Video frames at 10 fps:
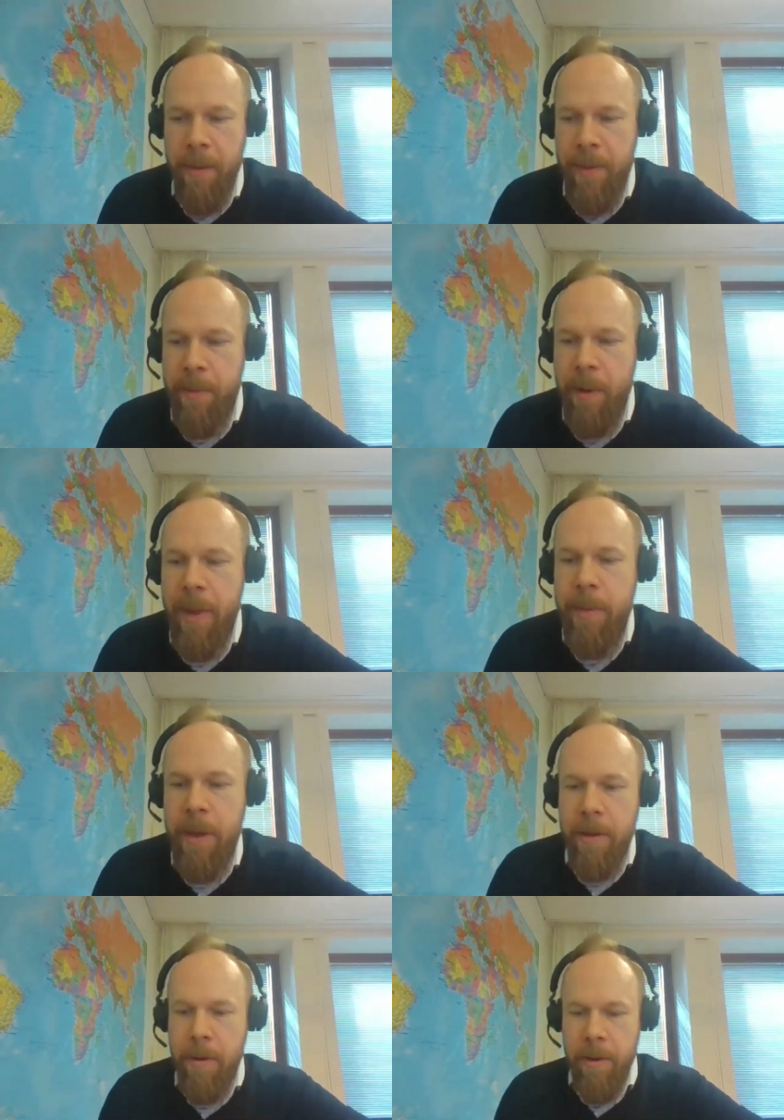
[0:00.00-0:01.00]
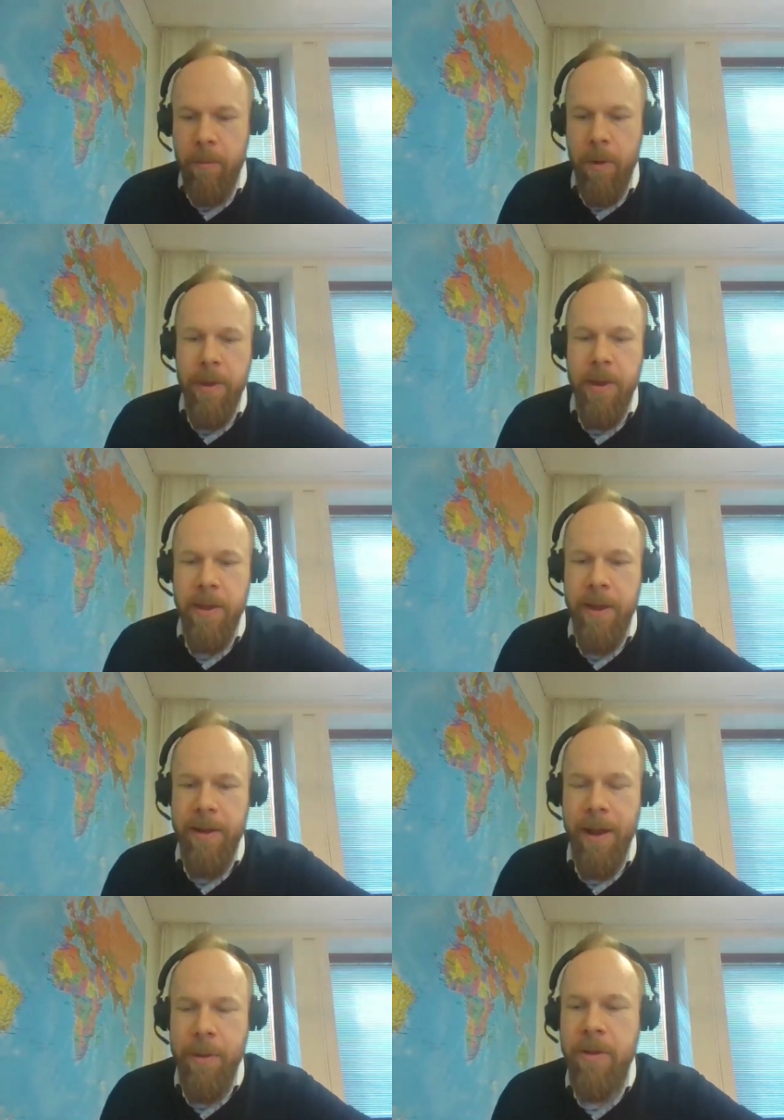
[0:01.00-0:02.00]
people maybe were thinking
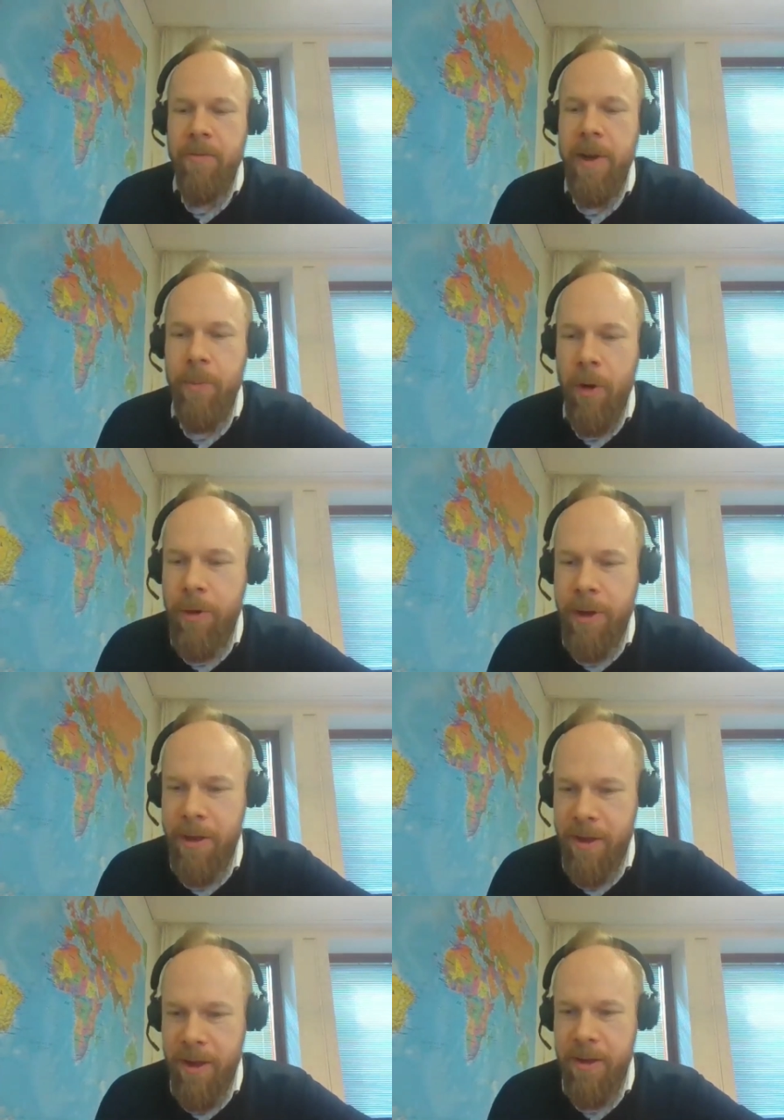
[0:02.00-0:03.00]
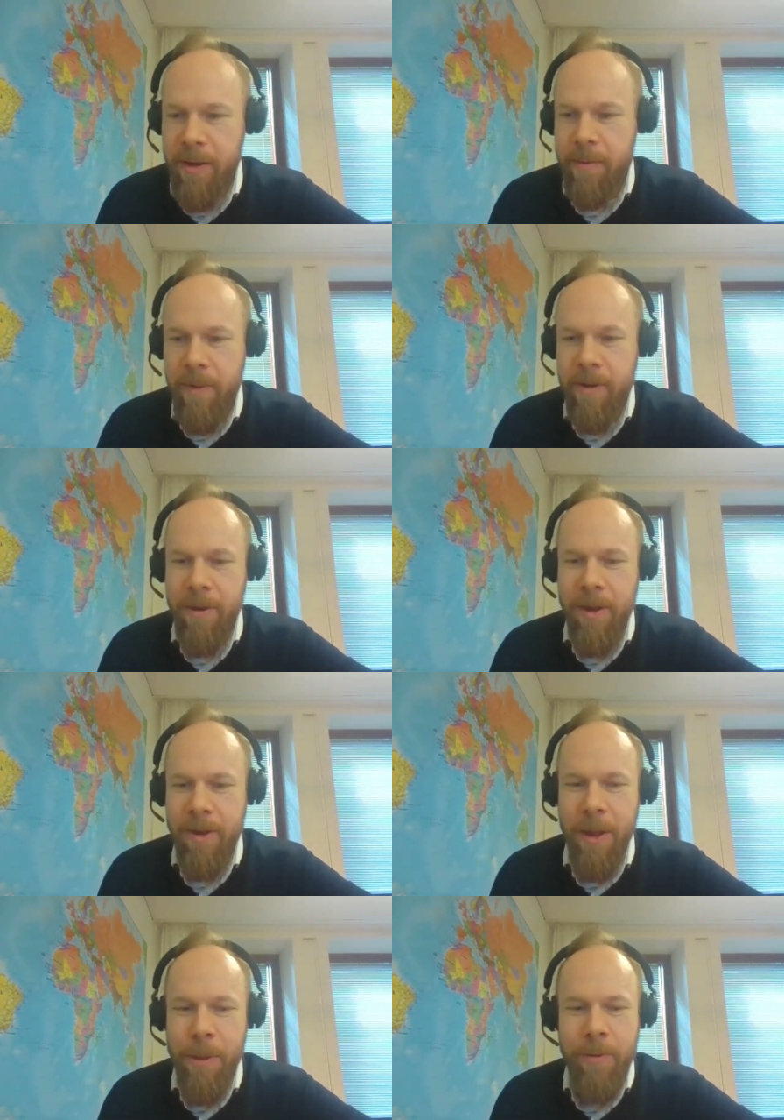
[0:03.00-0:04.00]
that nothing's really broken in the system, so
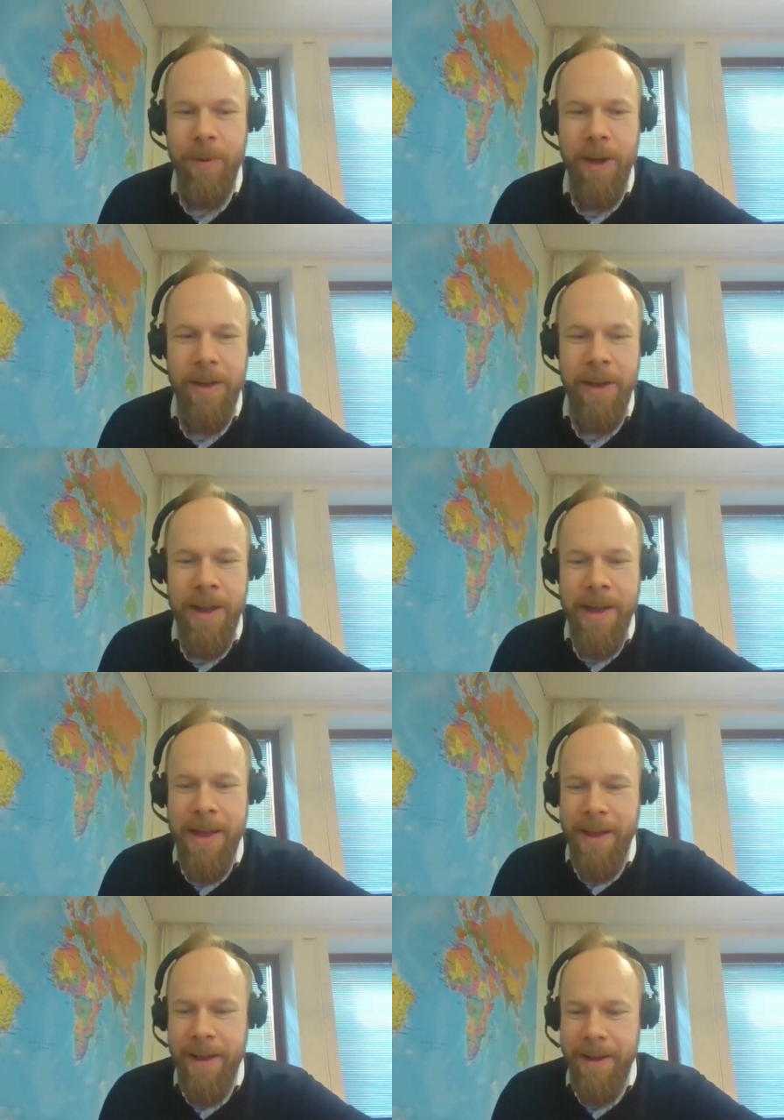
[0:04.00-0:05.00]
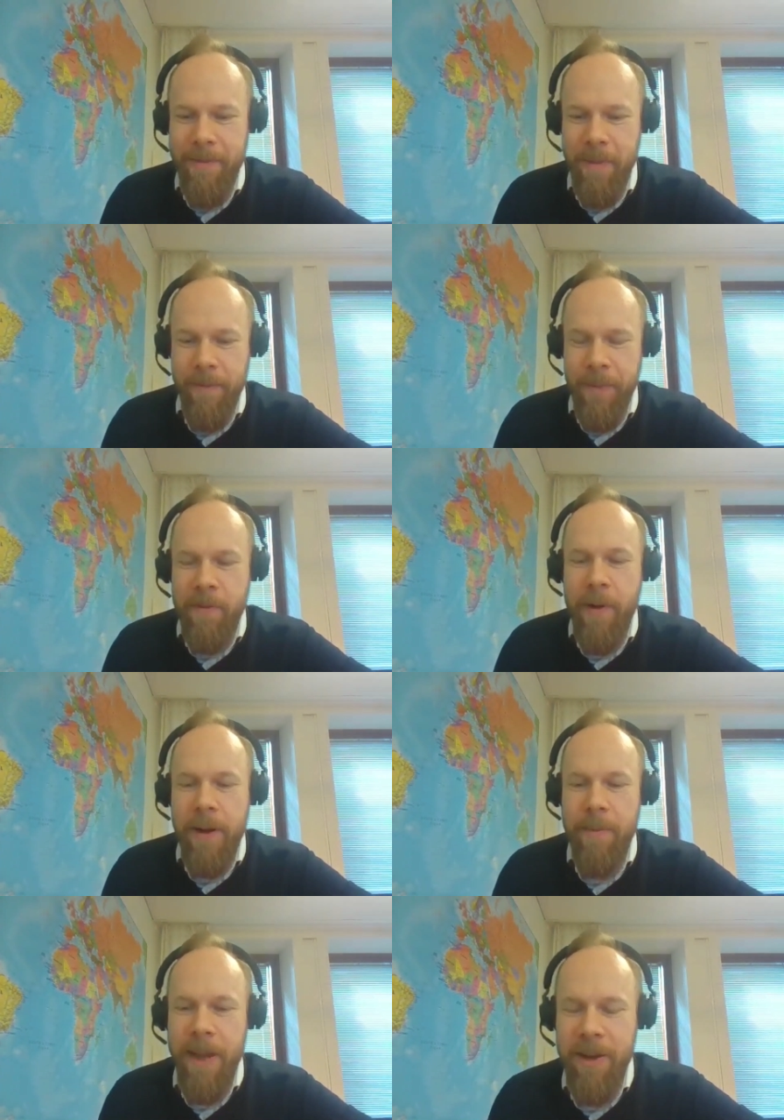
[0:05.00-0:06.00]
there's nothing really um,
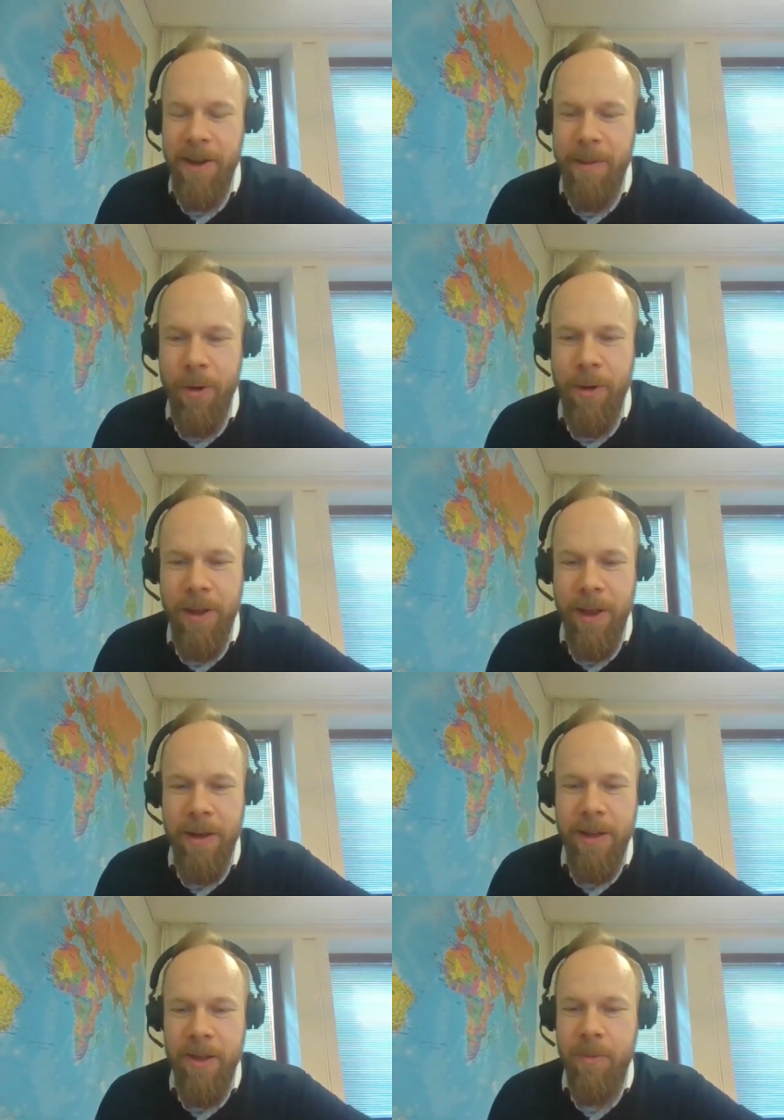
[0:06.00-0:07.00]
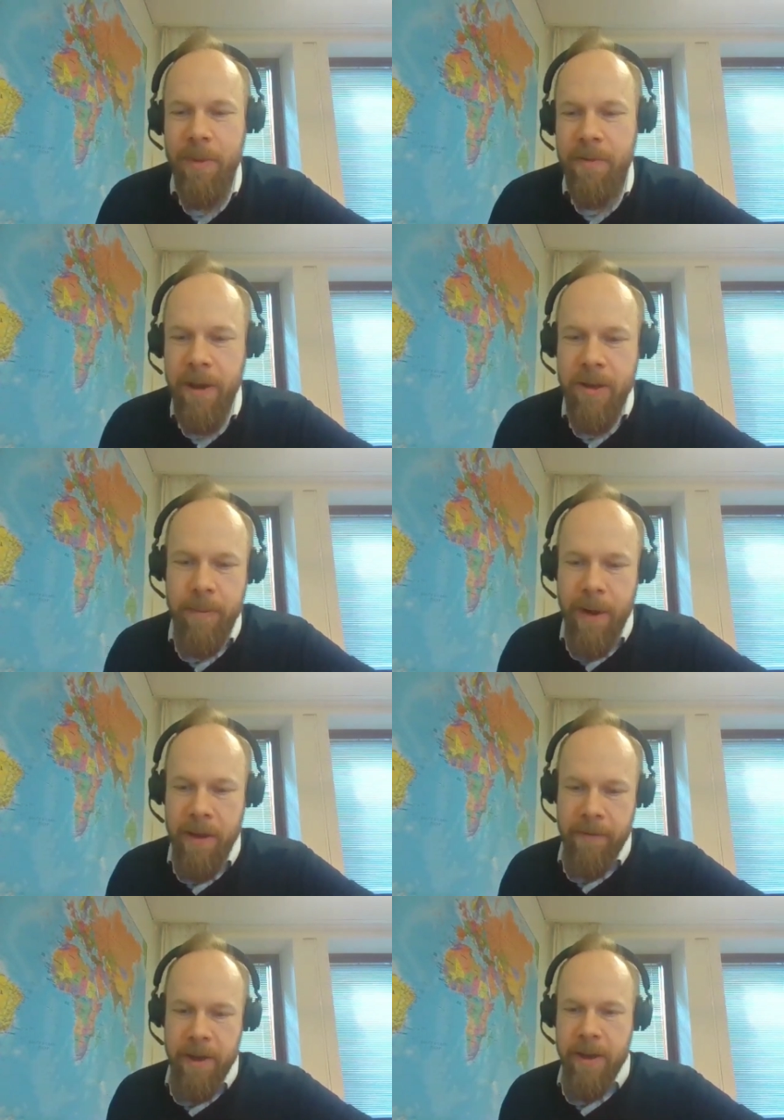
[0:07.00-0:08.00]
fundamentally broken that needs to be fixed by
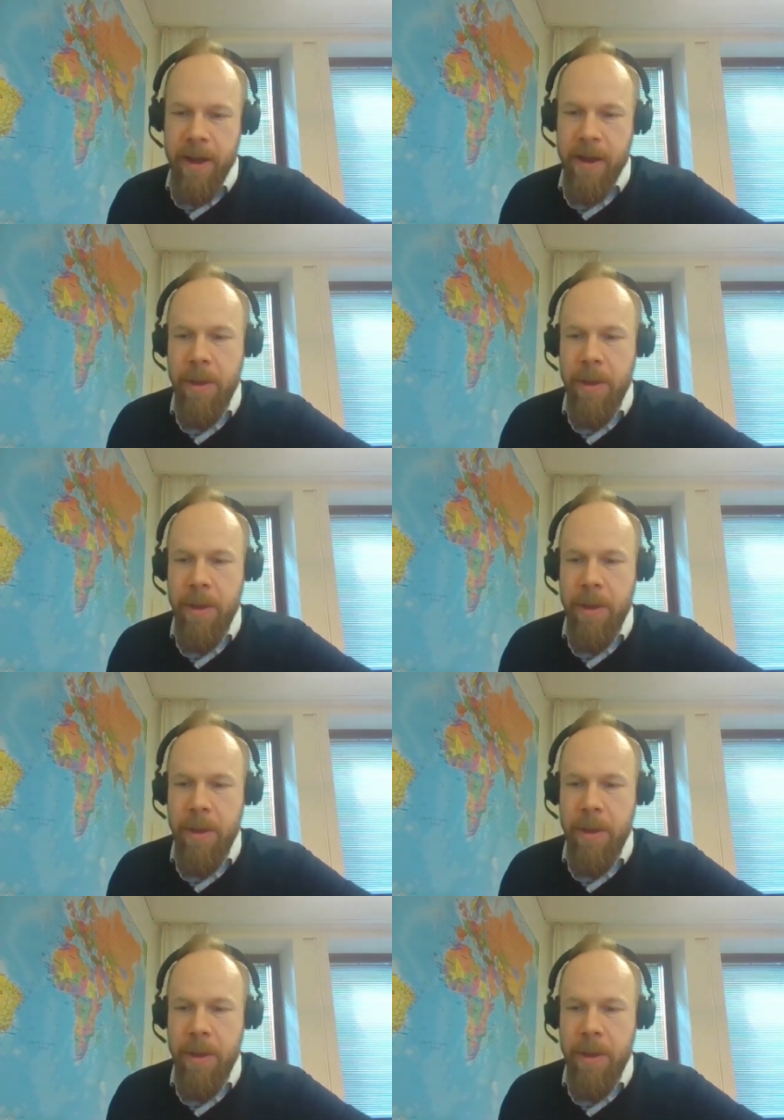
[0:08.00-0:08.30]
fintech.